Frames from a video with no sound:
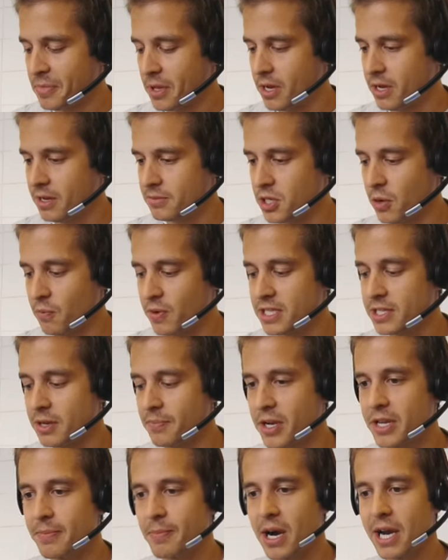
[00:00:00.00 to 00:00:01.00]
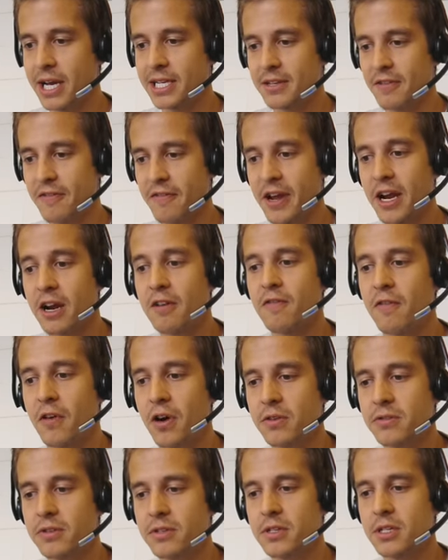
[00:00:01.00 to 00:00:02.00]
Um, so when somebody buys a
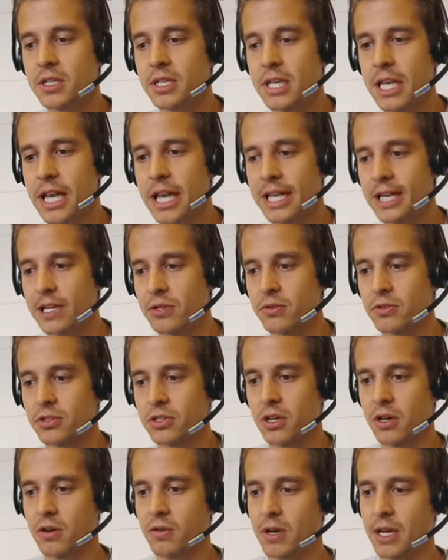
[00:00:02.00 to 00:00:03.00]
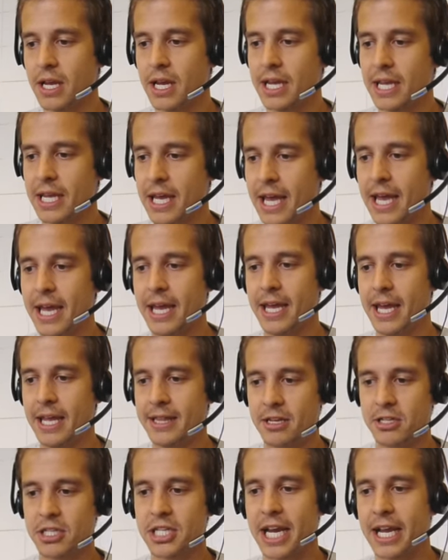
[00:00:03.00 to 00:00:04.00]
Fairphone, they can also, at
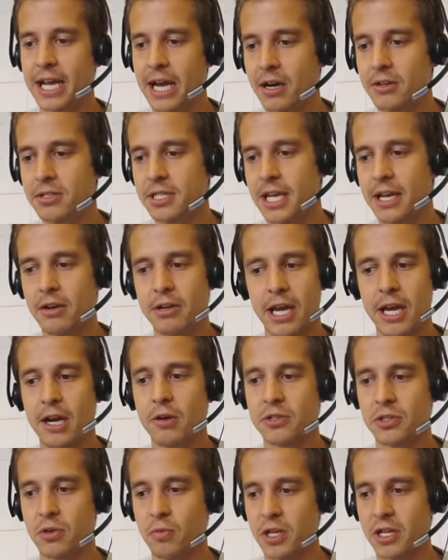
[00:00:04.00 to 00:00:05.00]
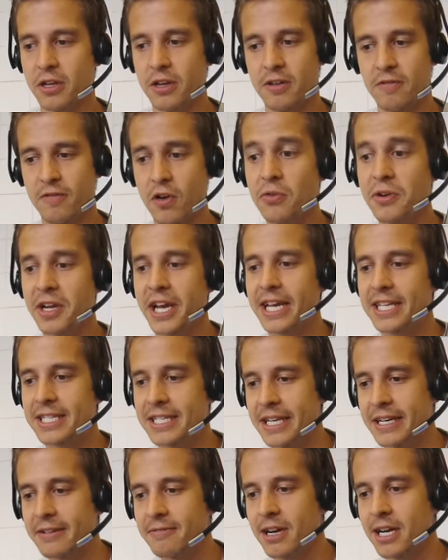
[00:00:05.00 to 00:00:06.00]
their checkout, say, okay, I also want a phone
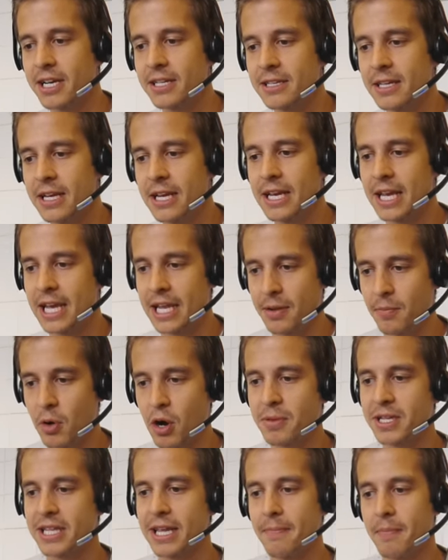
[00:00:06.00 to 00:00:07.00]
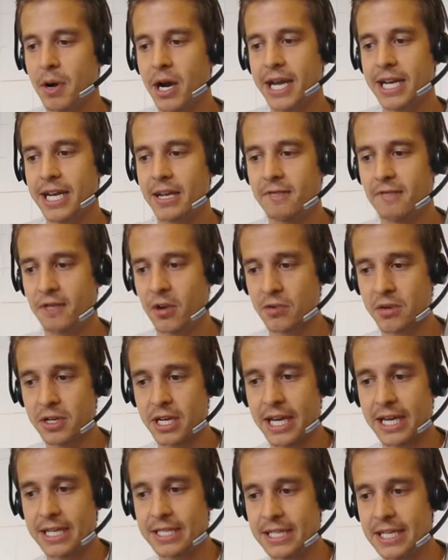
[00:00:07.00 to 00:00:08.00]
casing, right? And the moment they buy that phone
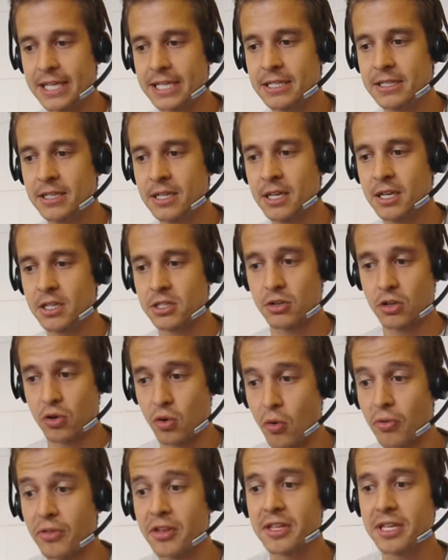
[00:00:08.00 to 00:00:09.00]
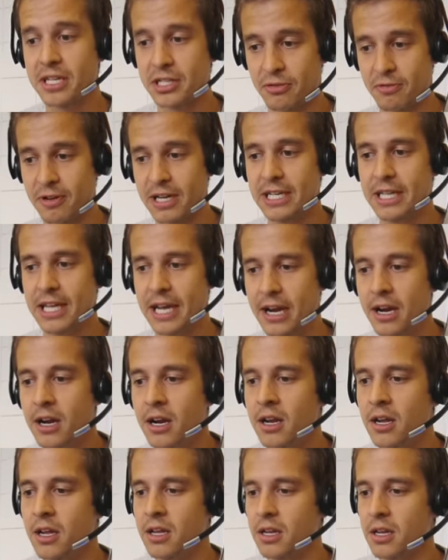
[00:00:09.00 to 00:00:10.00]
casing, so the content is already there,
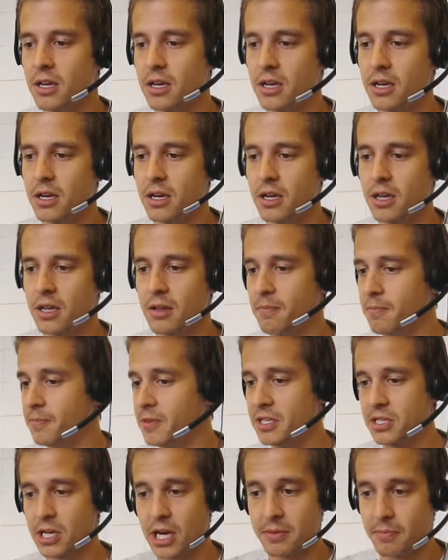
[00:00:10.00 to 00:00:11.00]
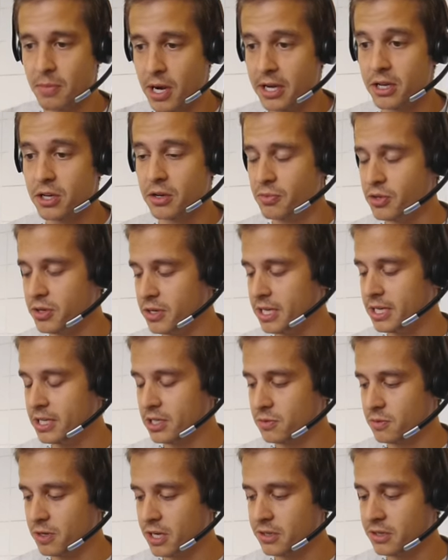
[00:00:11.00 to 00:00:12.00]
uh, designed by the community
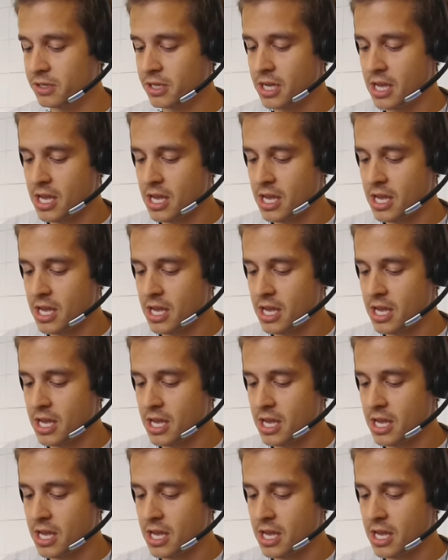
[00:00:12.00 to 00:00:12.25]
as well,